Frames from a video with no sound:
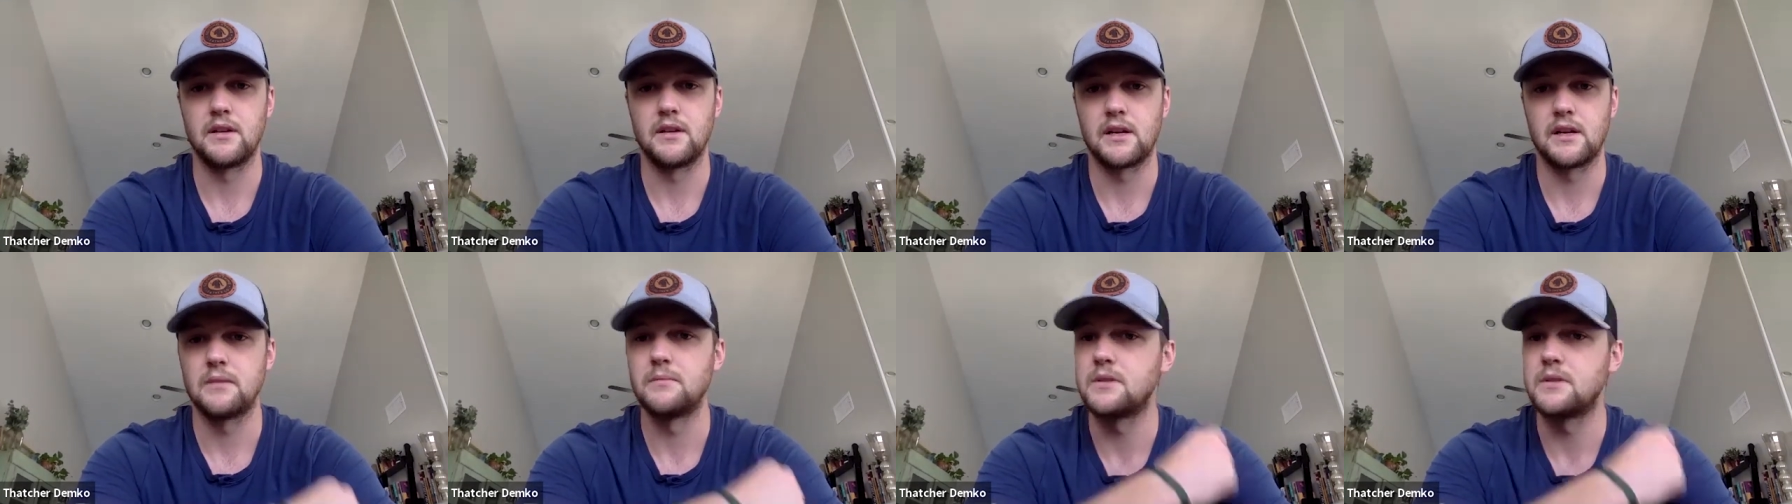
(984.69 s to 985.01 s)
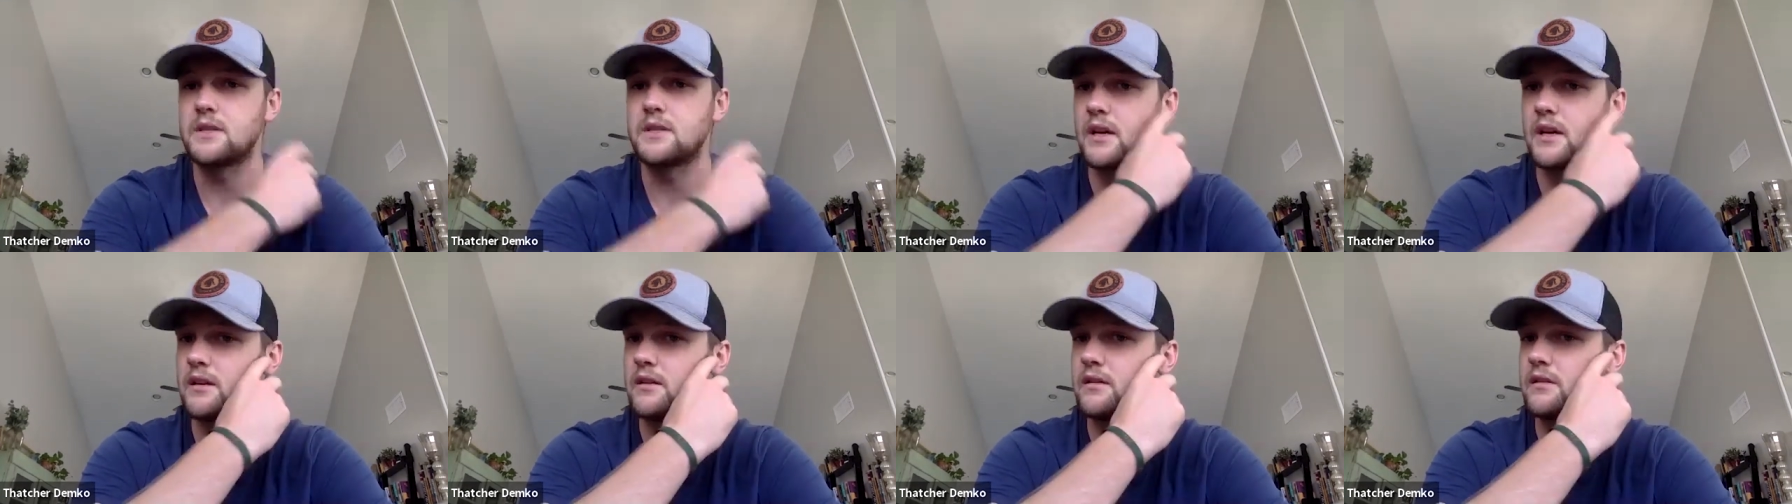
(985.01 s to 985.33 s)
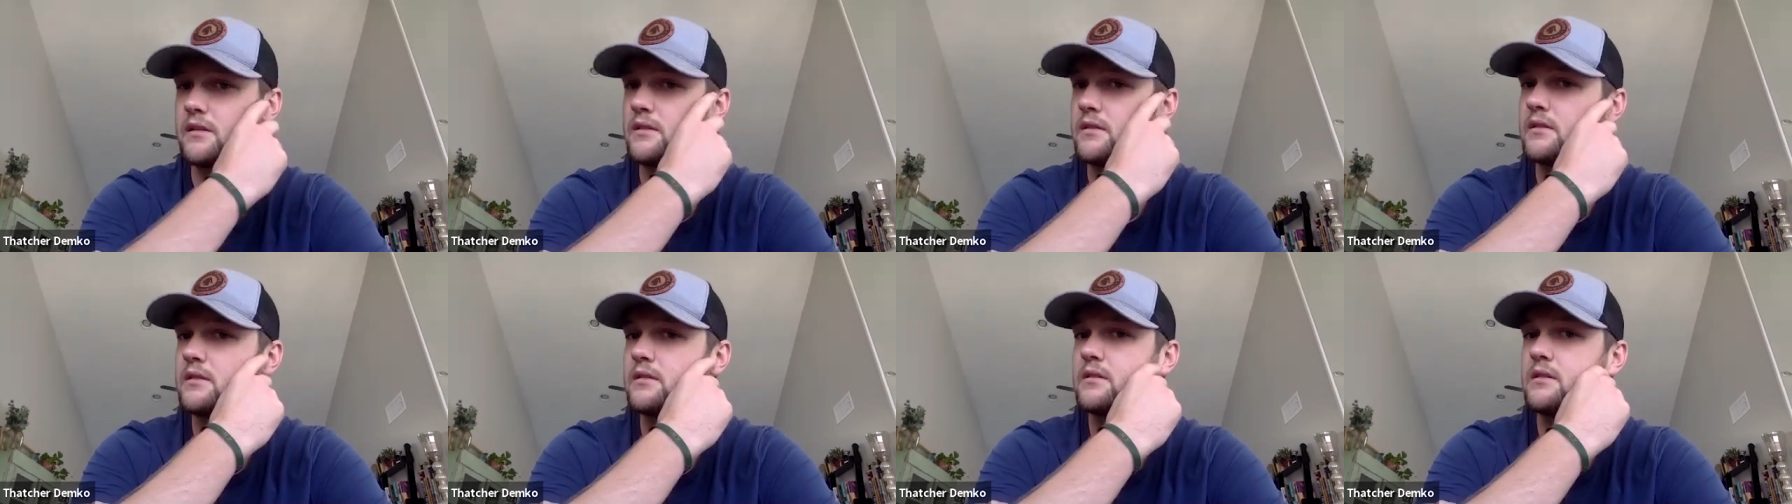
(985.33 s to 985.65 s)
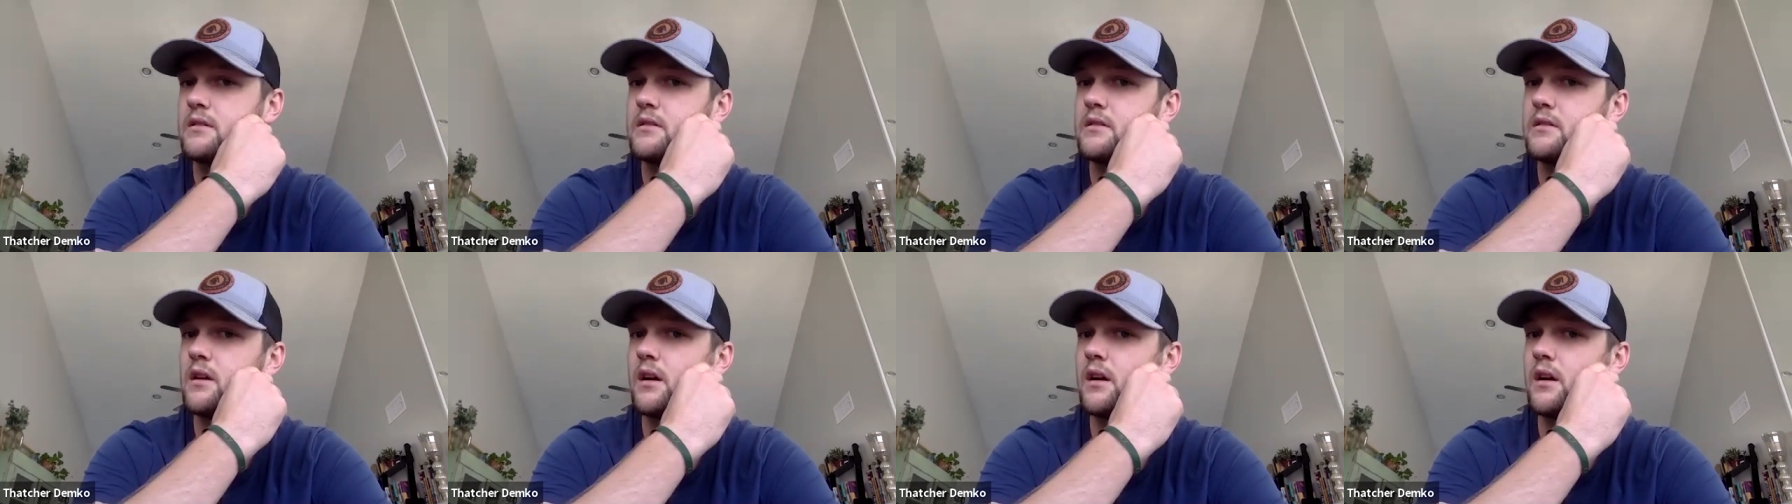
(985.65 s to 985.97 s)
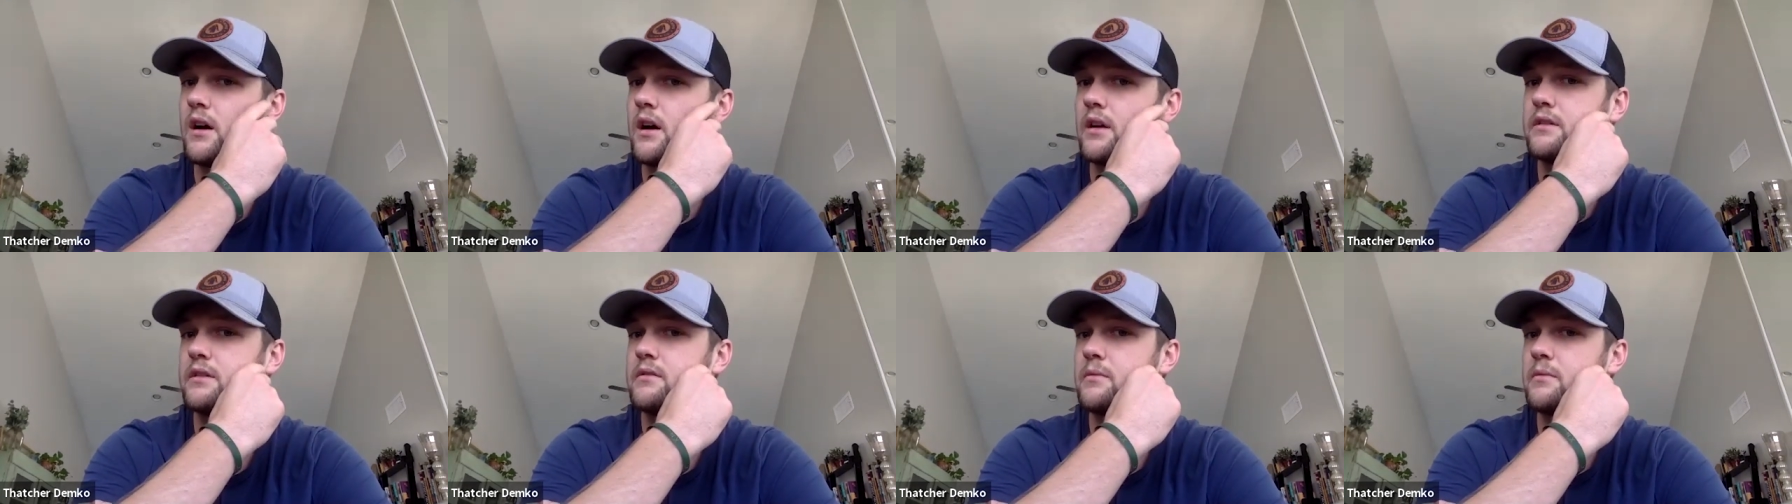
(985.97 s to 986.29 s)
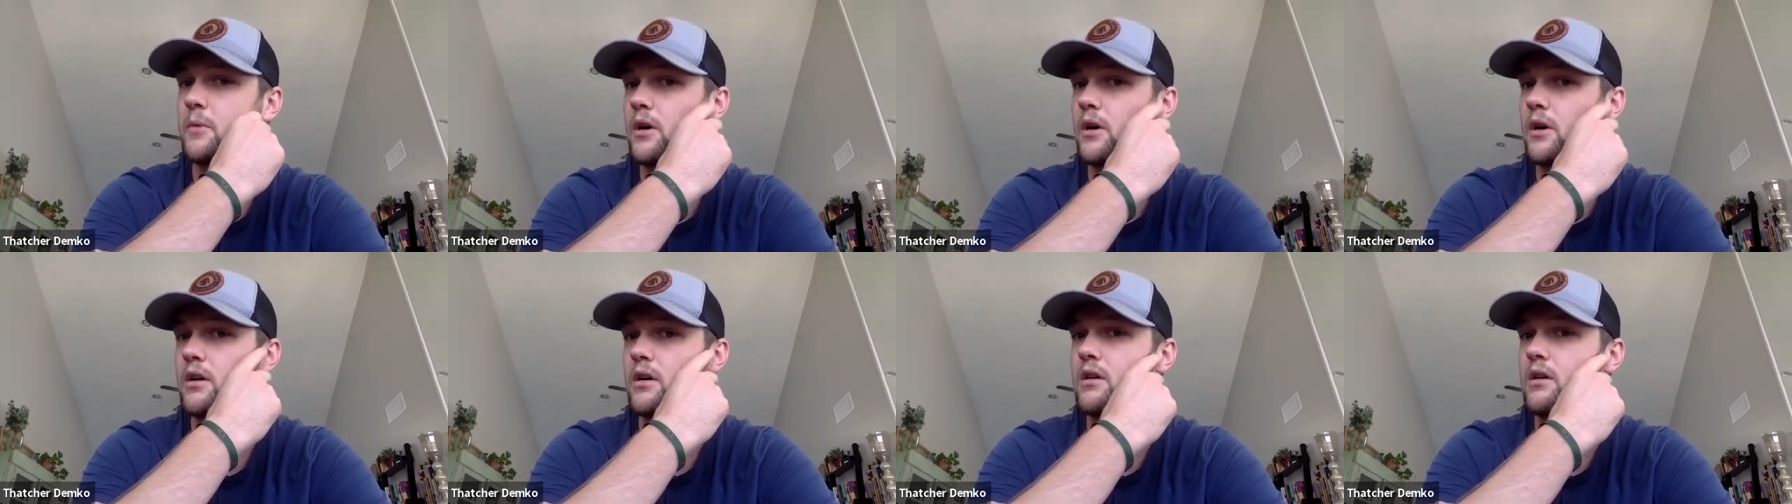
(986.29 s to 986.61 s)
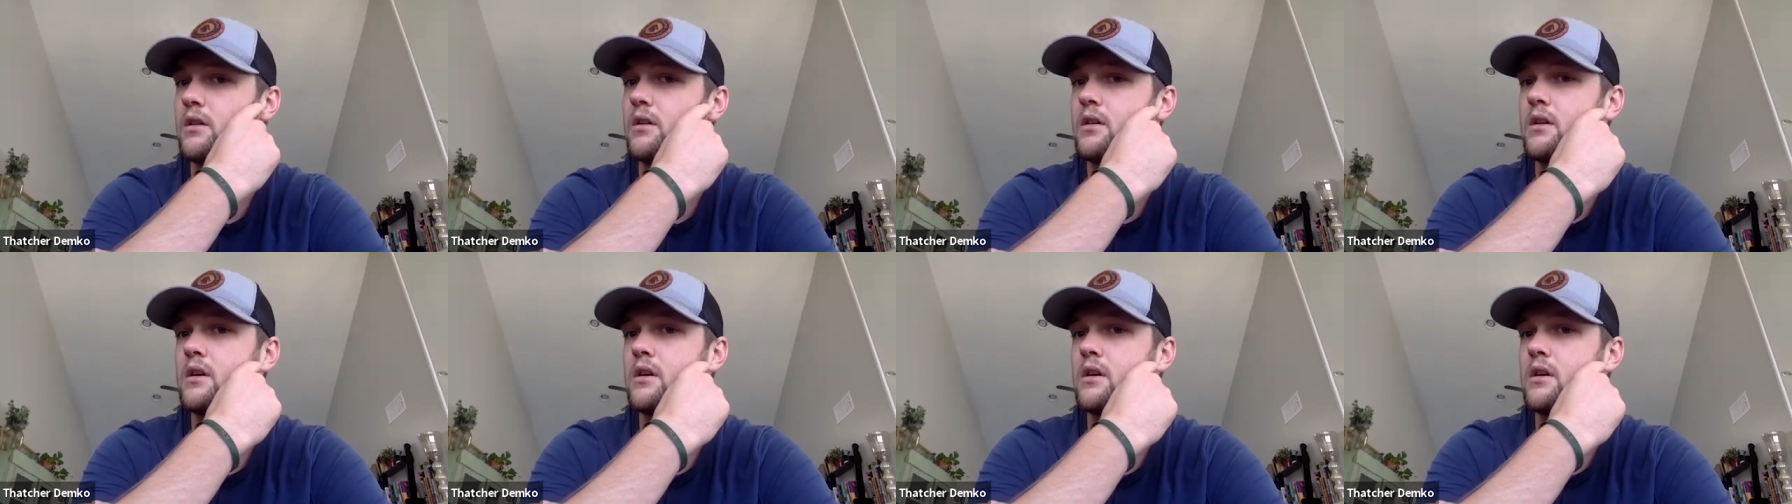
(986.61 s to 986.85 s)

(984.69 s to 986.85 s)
Like I'm skating uh, tomorrow."